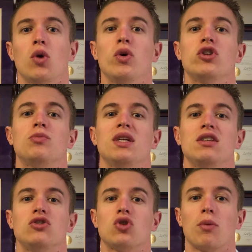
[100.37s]
which
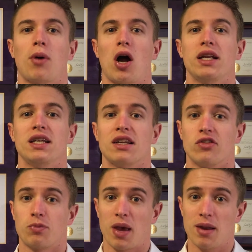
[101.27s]
means your body
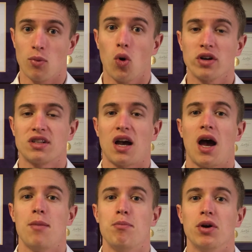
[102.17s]
can spend more
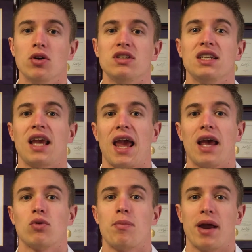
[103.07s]
time building
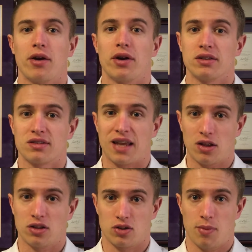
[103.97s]
and repairing
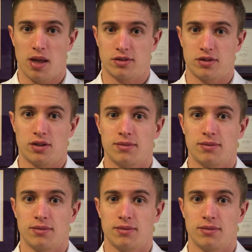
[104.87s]
skeletal muscle.